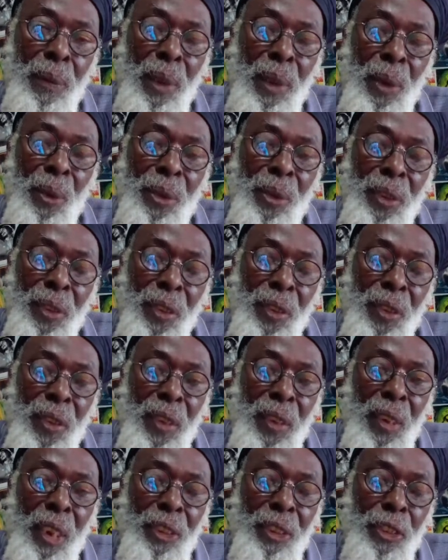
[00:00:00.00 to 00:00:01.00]
You know, so she
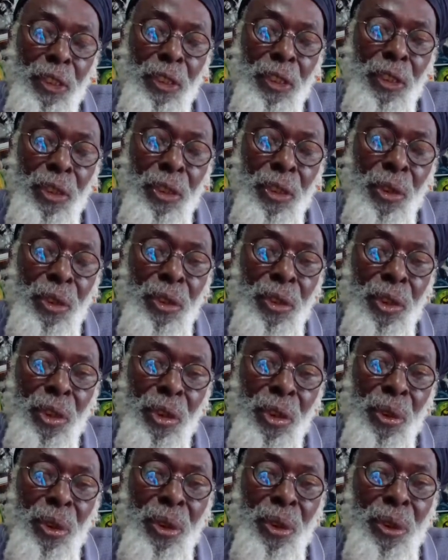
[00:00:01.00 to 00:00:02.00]
seal and she
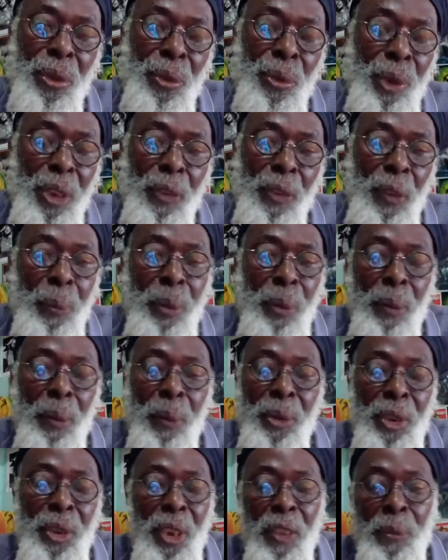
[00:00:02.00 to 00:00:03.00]
cure. Whatever
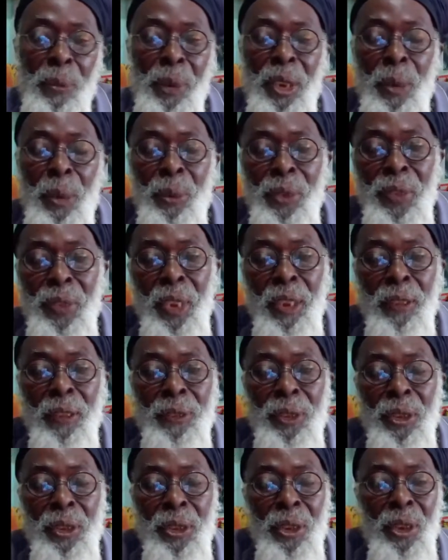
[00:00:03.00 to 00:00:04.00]
problem she have, make them
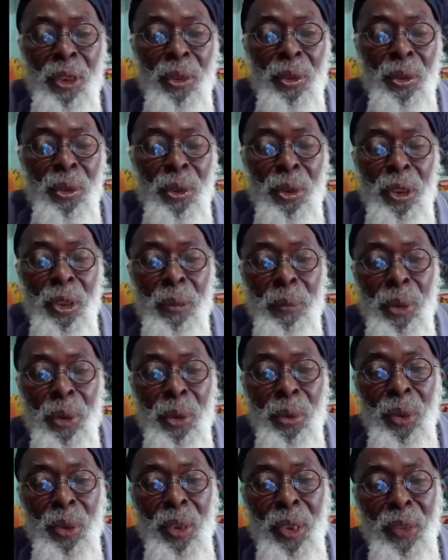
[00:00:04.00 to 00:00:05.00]
resolve it. You know, go in
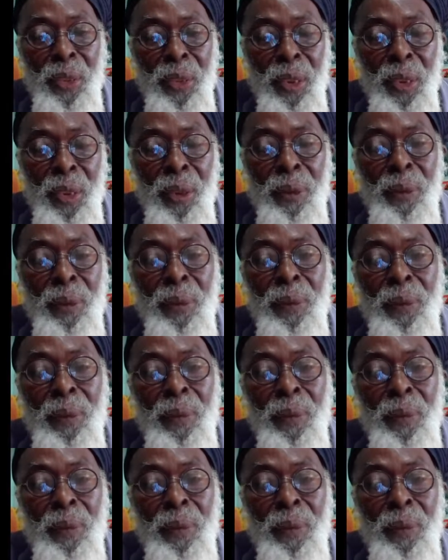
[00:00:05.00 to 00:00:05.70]
between and say, yo,